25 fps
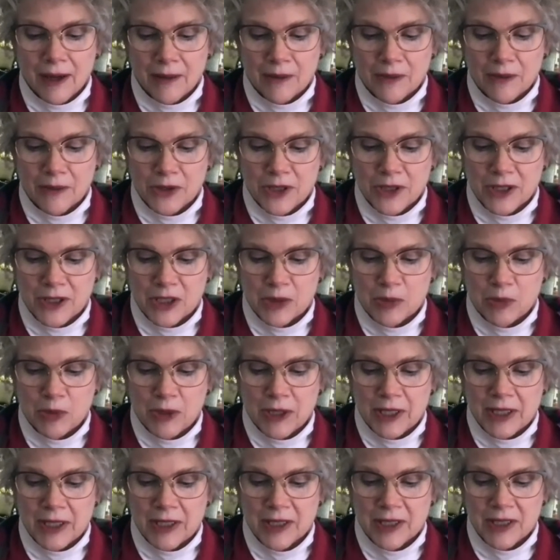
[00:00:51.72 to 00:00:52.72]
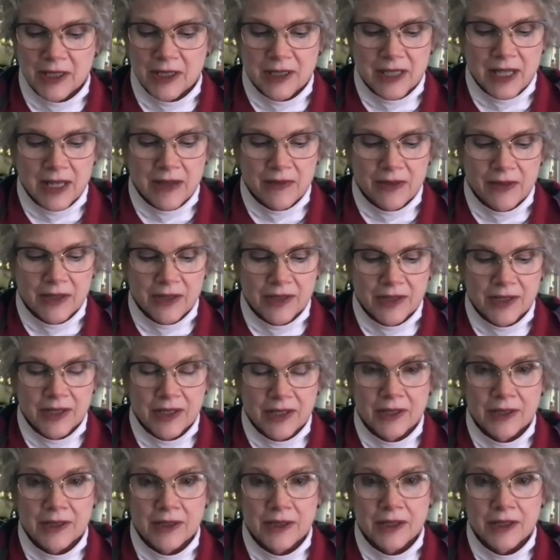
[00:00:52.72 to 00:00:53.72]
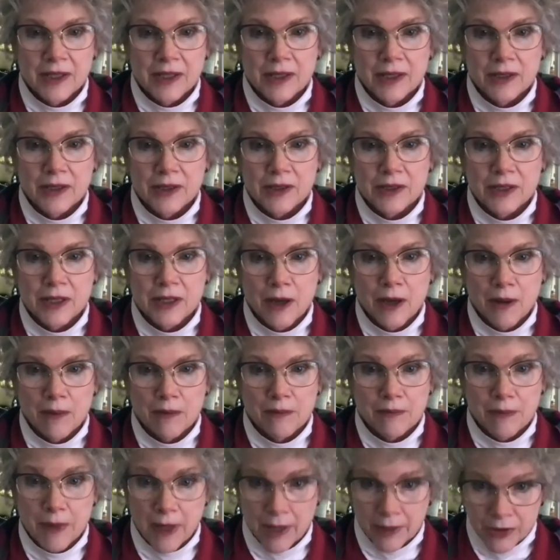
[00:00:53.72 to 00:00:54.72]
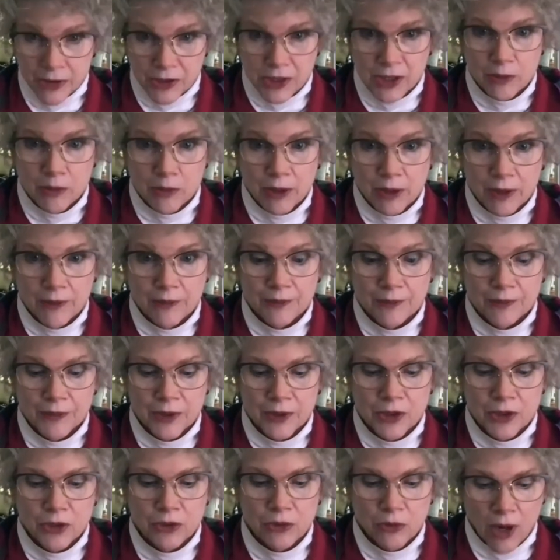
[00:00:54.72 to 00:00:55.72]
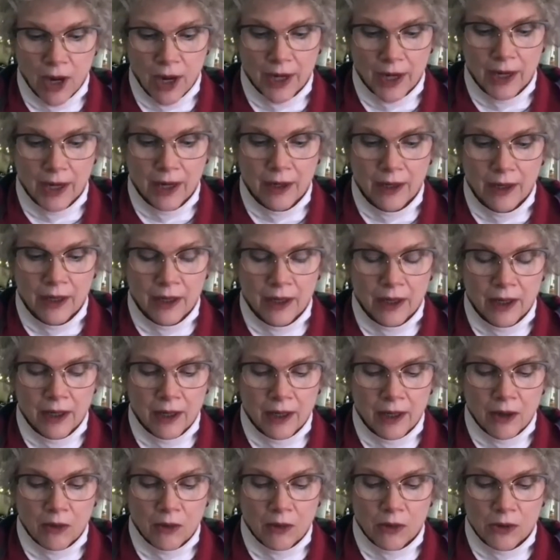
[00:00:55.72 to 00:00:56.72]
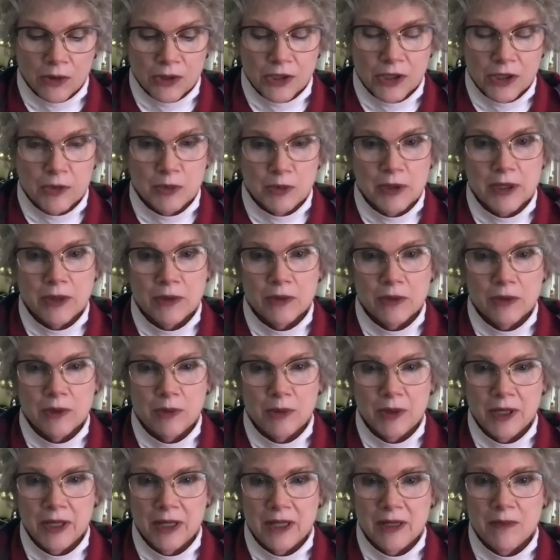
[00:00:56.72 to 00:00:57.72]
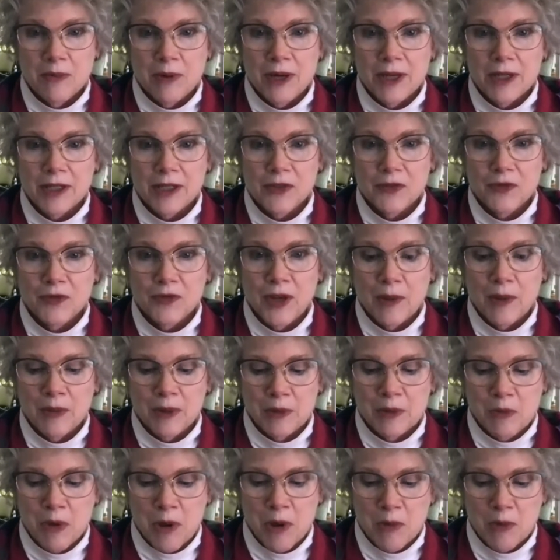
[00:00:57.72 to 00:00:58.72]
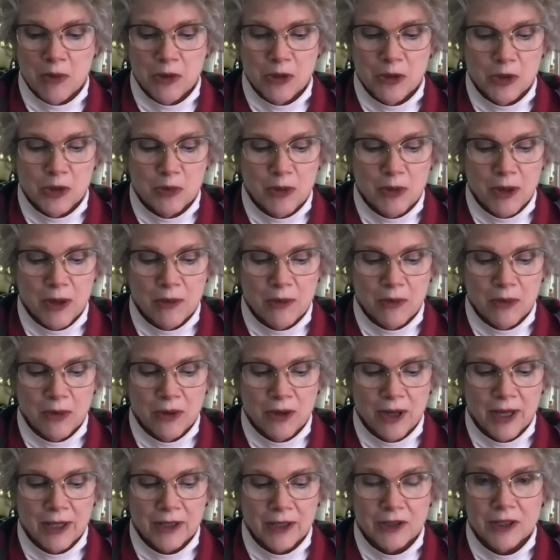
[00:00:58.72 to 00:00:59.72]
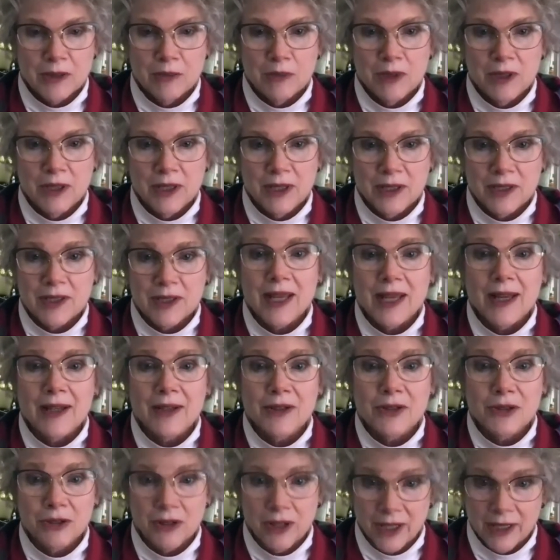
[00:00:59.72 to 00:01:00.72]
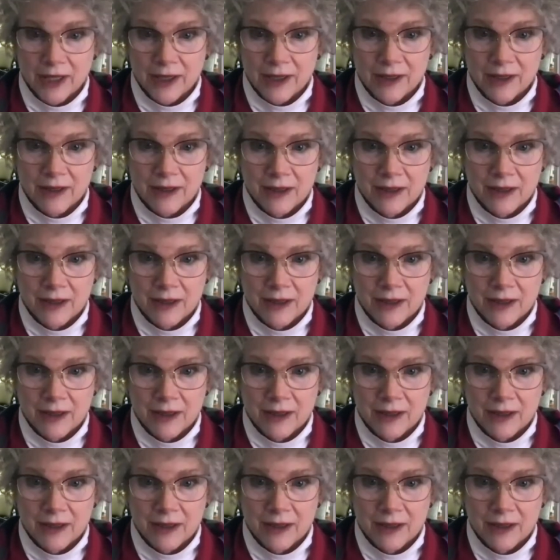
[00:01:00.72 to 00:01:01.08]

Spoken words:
She explains that David's sins against Bathsheba and Uriah won't just be repeated by his family members, but will actually be exaggerated